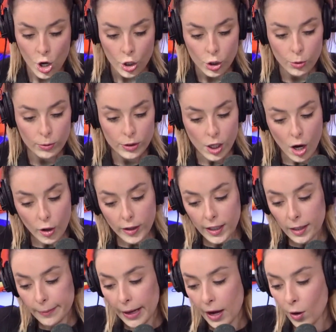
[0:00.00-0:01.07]
You were
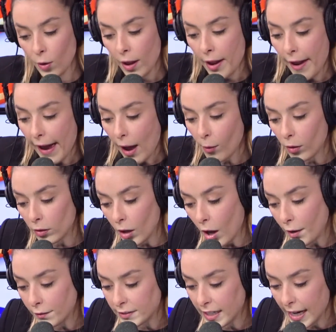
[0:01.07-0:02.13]
talking about how a
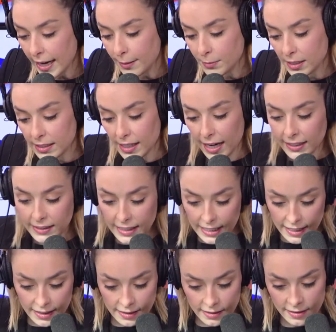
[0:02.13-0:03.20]
lot of times these
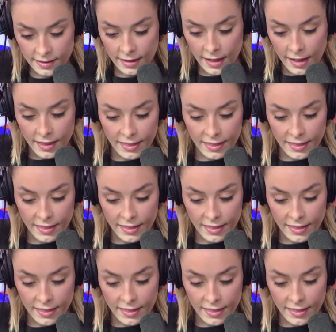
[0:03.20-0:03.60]
ideas